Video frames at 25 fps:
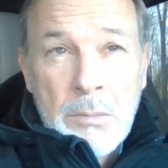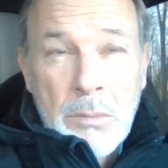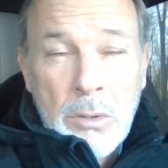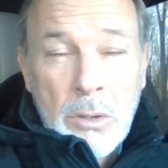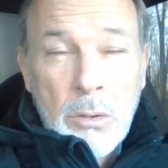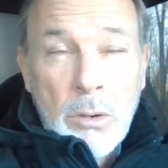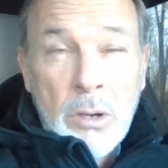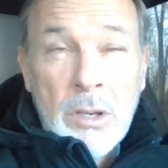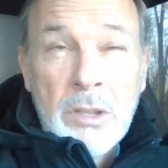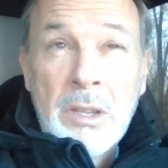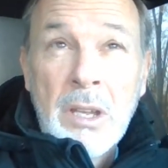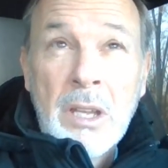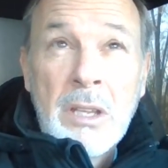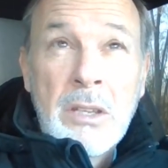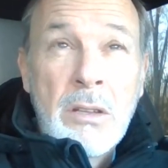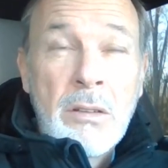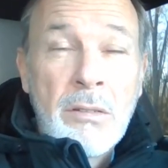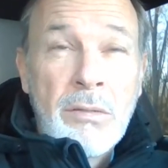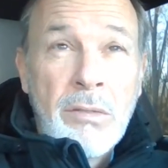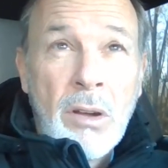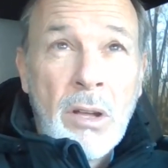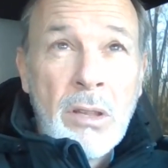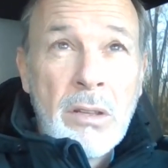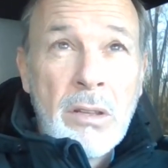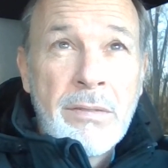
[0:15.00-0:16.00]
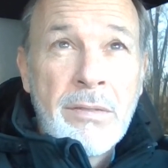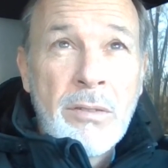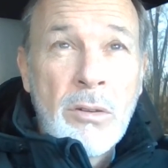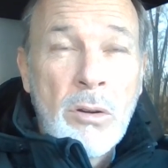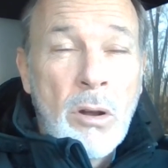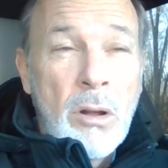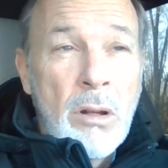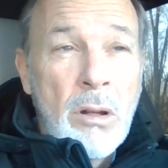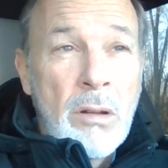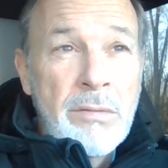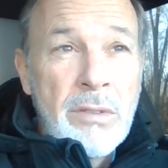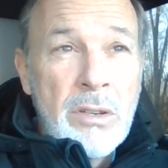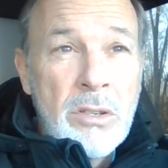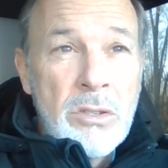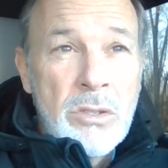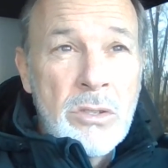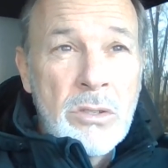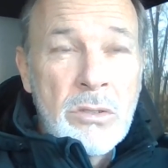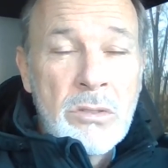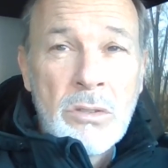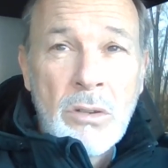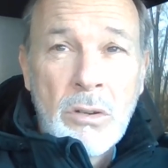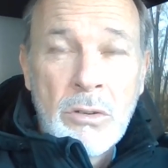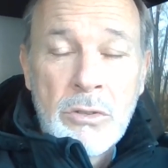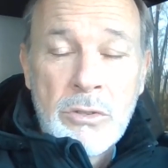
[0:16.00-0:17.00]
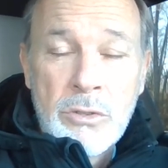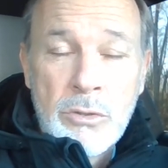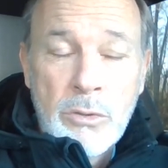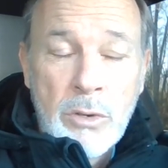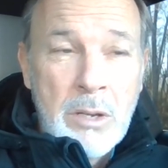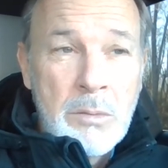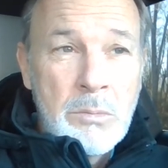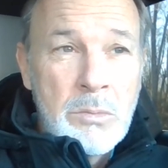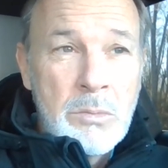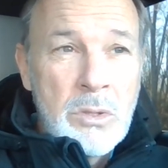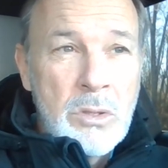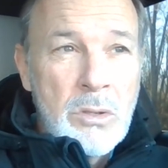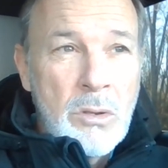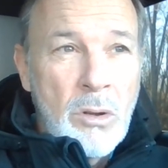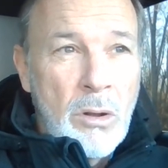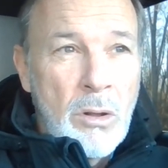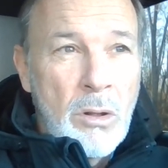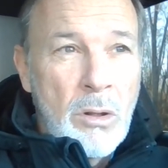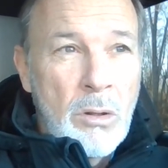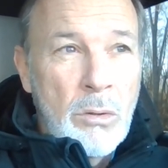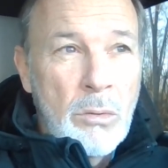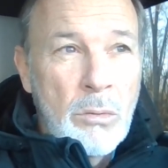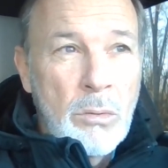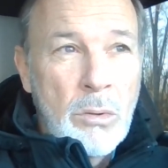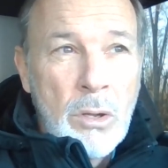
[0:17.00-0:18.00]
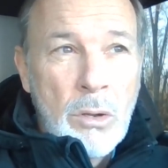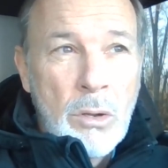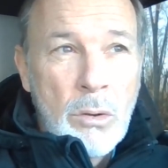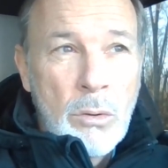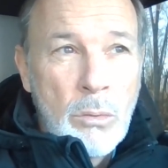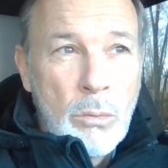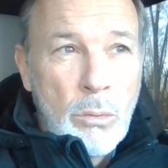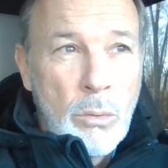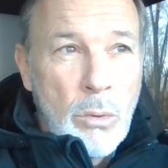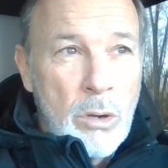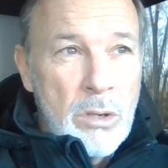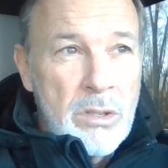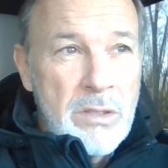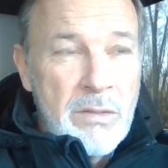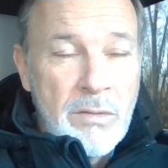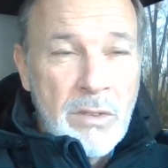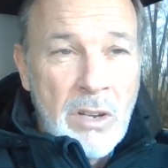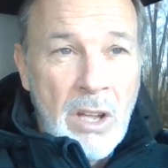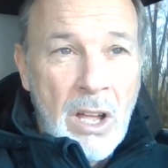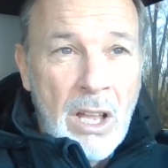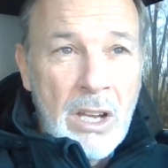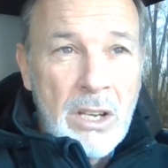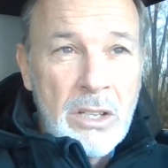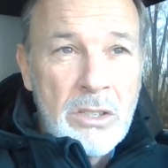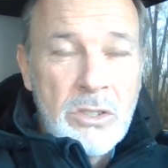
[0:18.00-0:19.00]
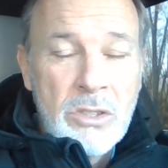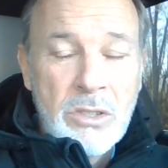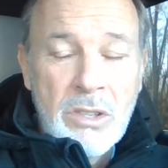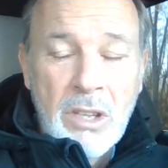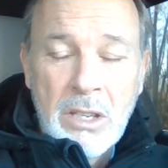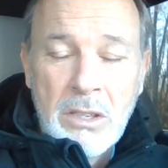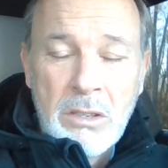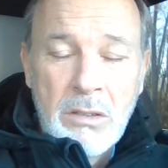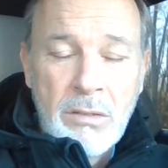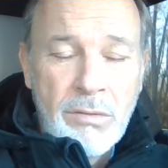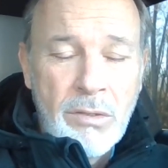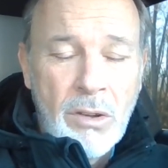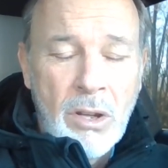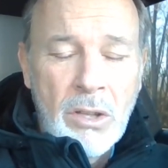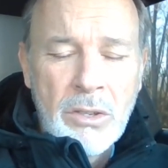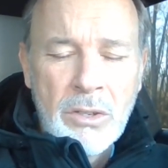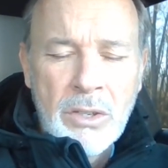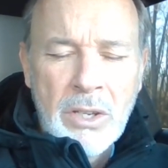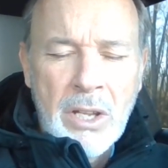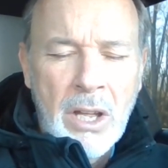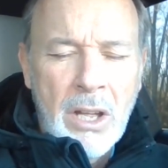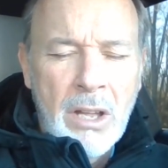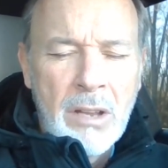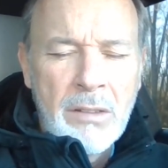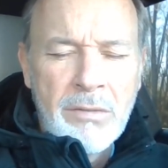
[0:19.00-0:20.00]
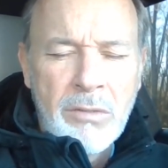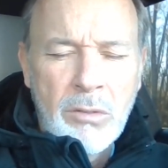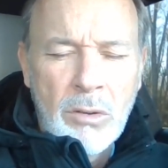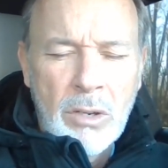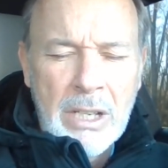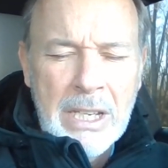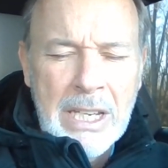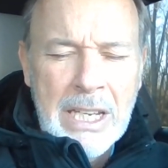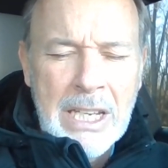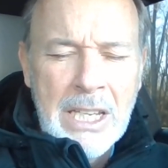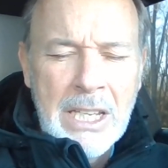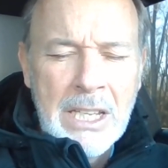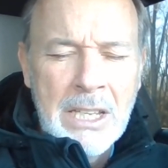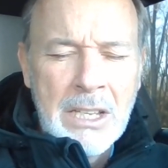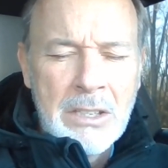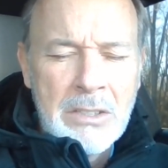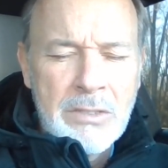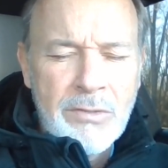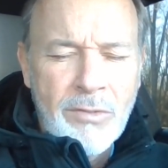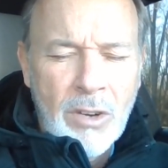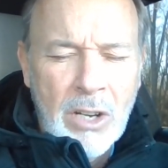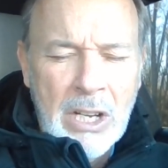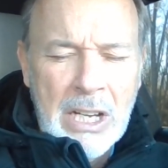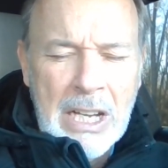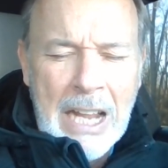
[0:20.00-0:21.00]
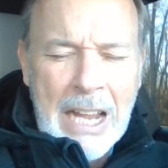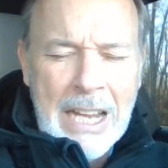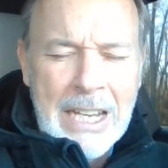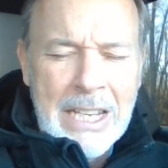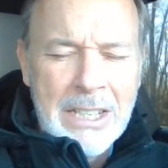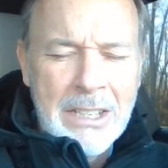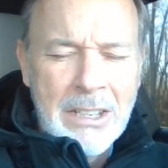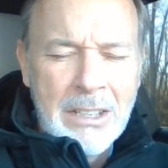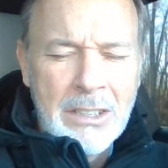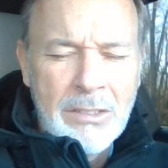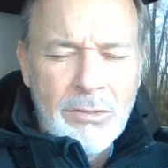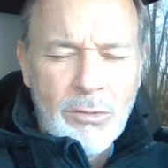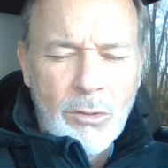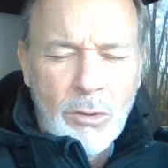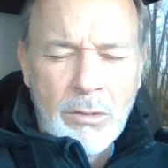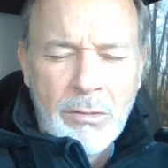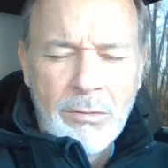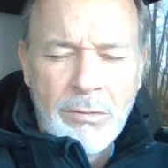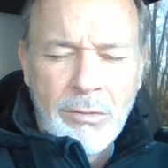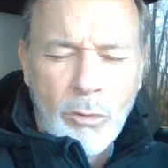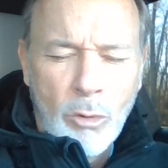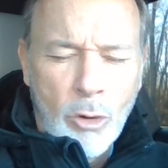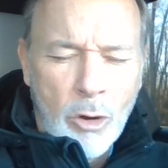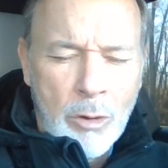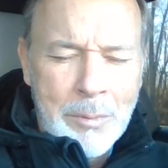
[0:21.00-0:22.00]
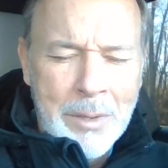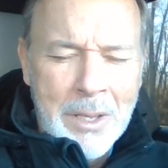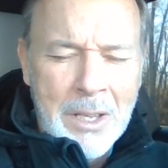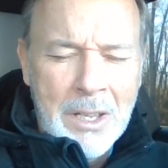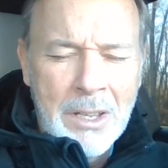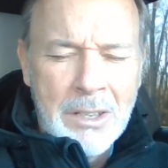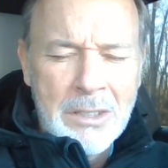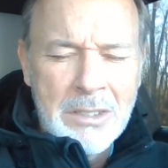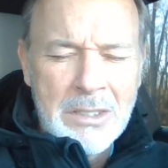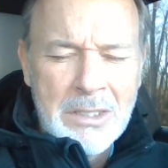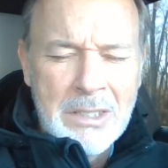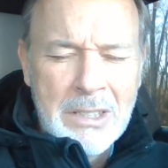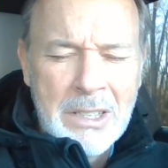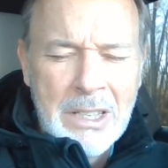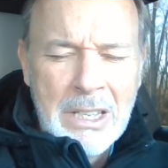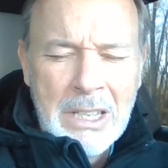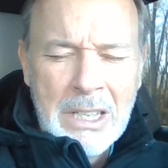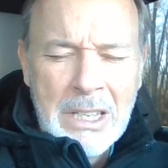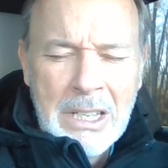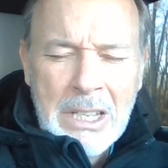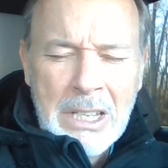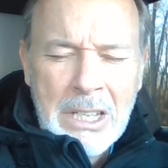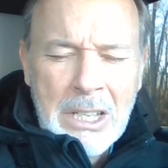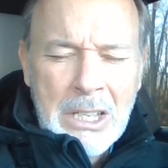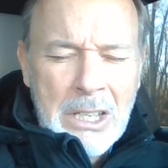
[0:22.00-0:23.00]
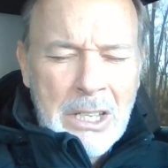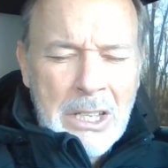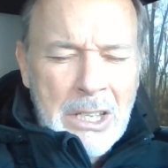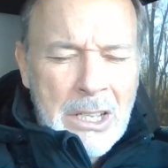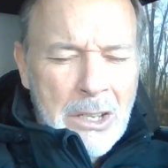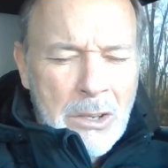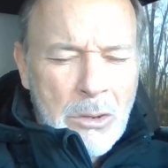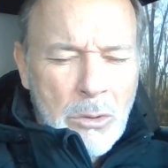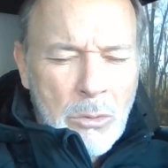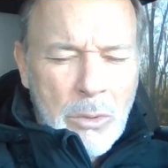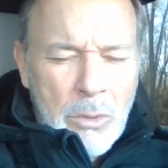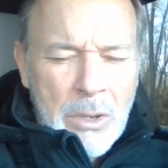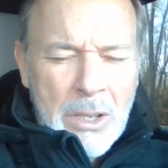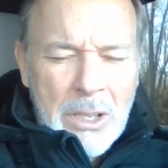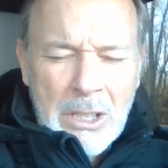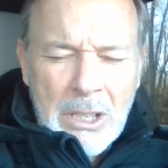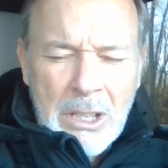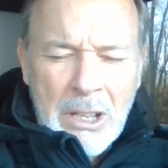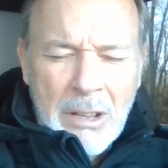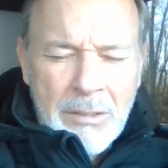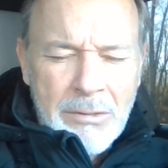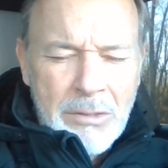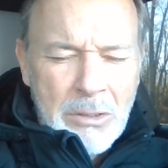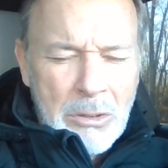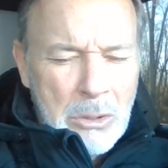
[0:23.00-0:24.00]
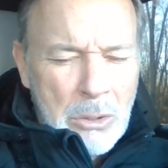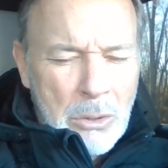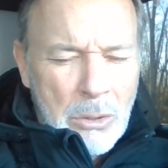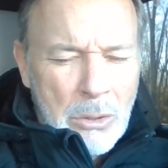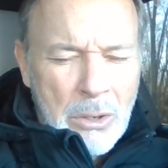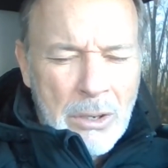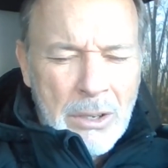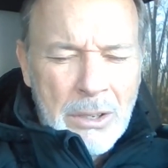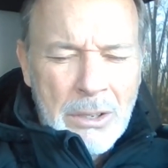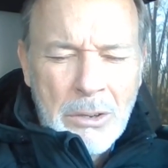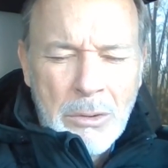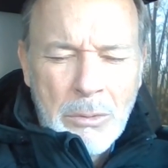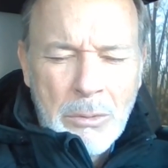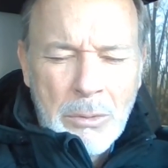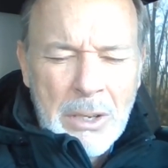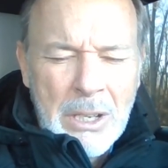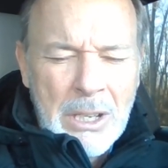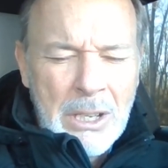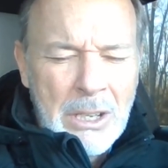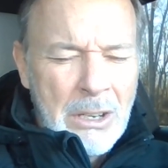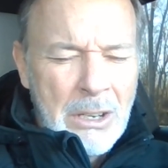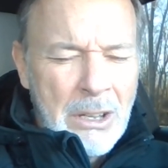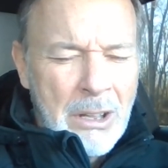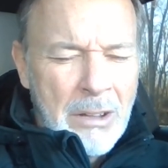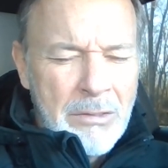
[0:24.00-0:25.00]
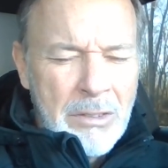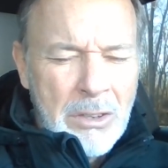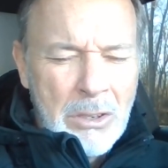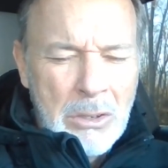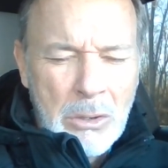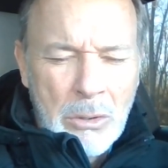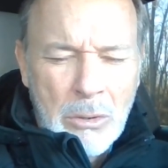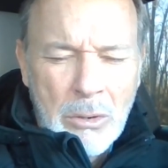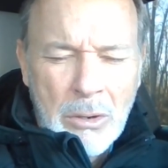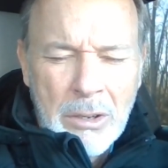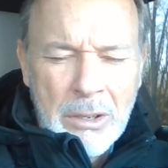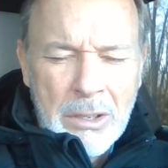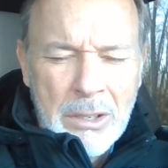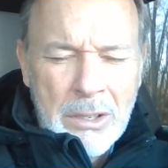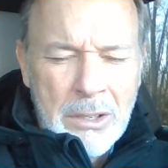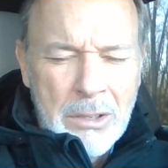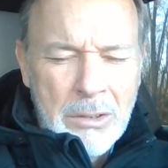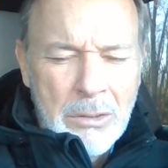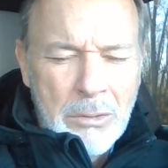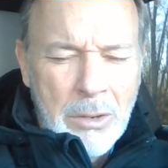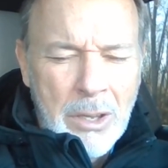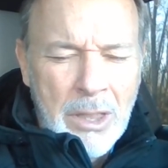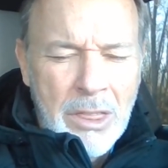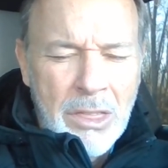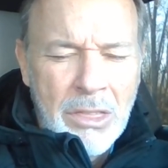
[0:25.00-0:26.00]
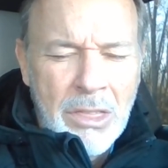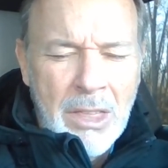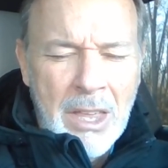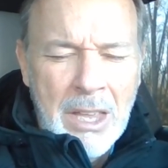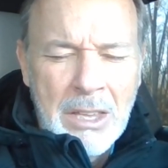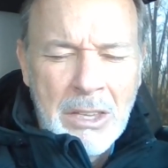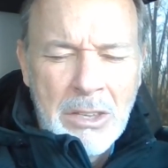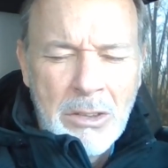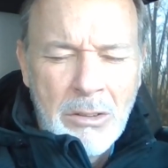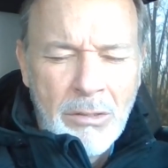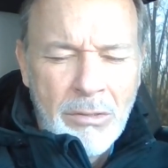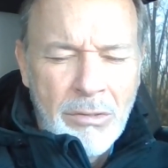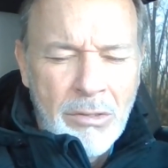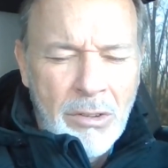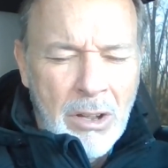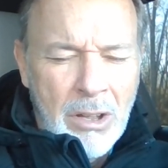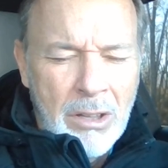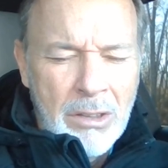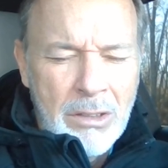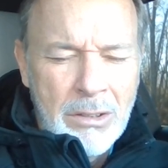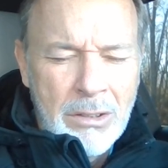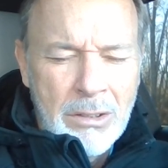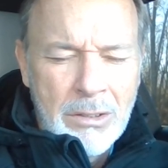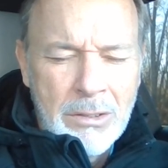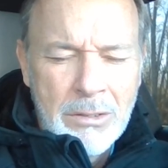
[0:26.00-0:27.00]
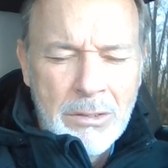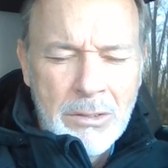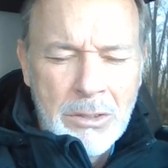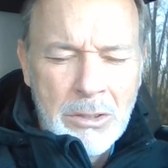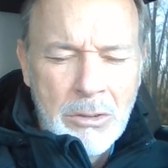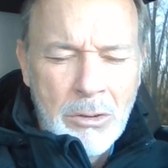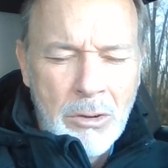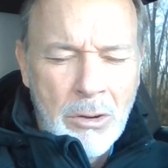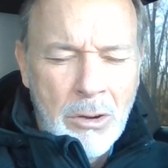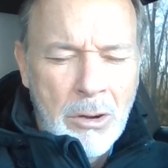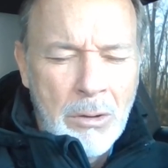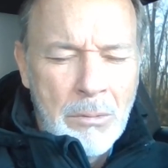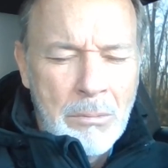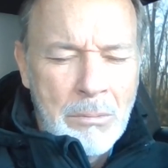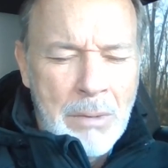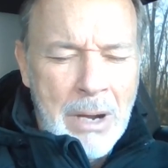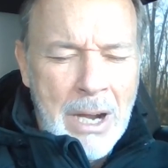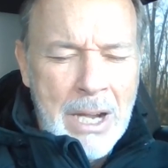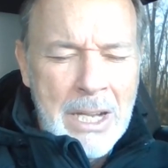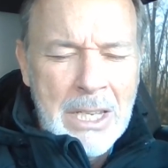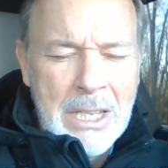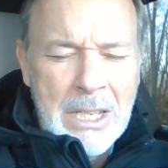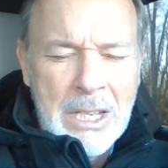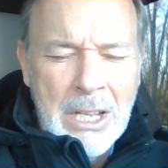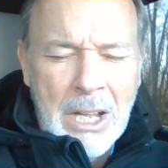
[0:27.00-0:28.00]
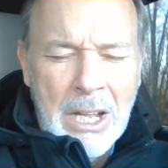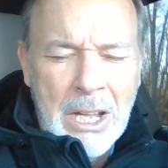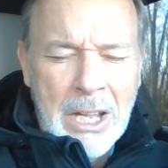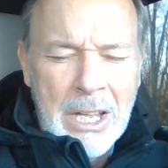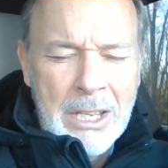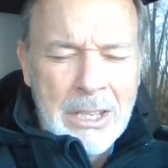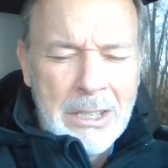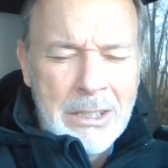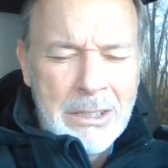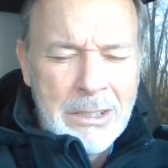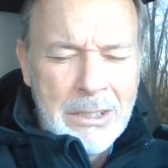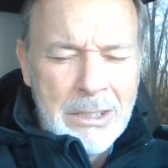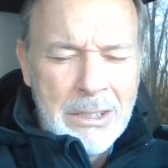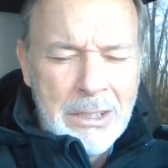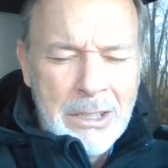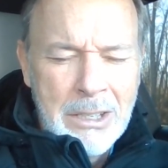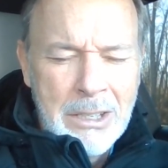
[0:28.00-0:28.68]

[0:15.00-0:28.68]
But Lord, thank you, Father, for all visions, all dreams, all words of knowledge. Thank you, Father God, for leading us, for guiding us, for informing us. We love you, Lord. We love you, Lord. We thank you, Father. You're a mighty God.